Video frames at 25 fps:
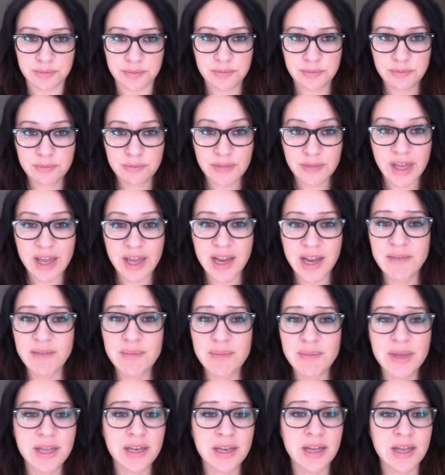And I've
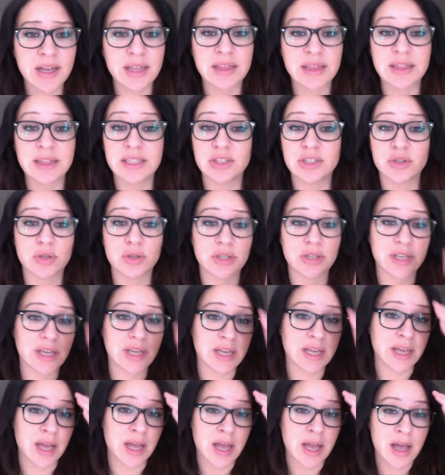been
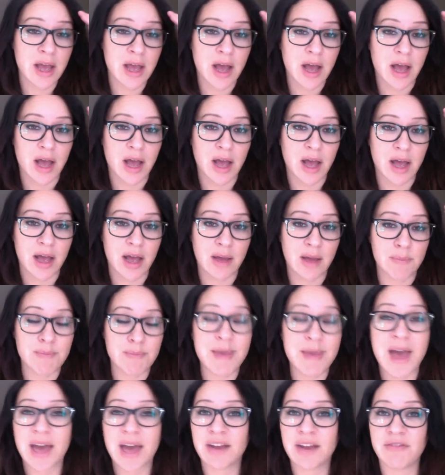literally uh,
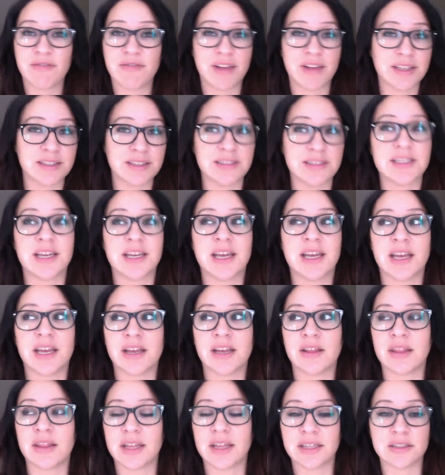manifesting
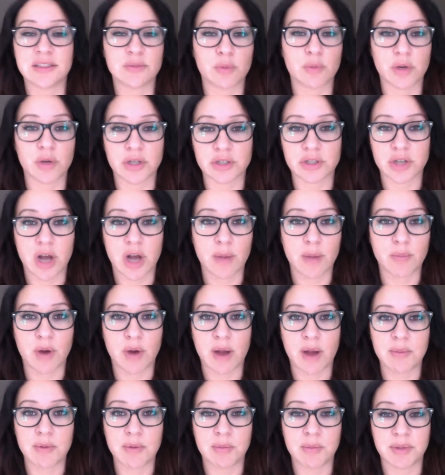this workshop
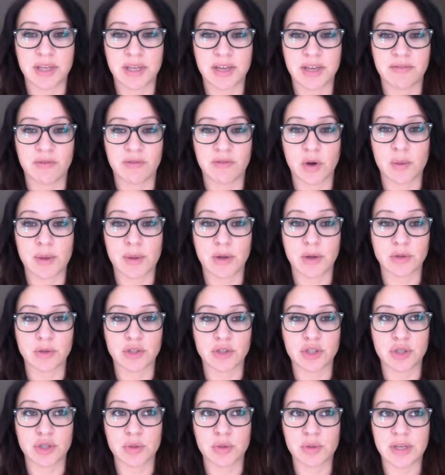probably for about
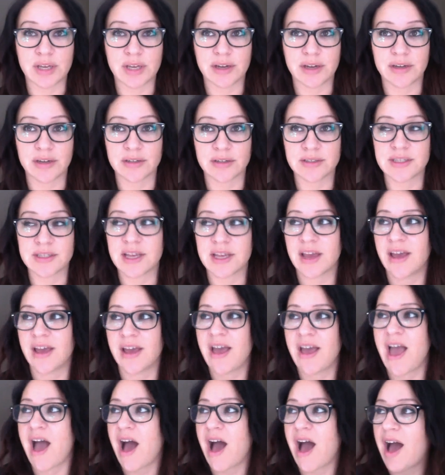two years.
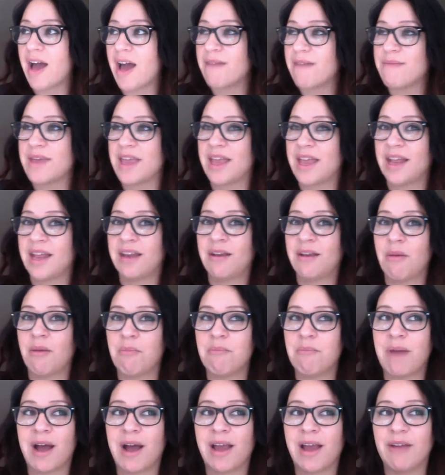I'm in
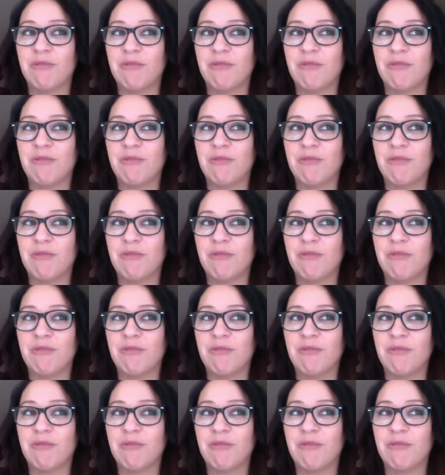my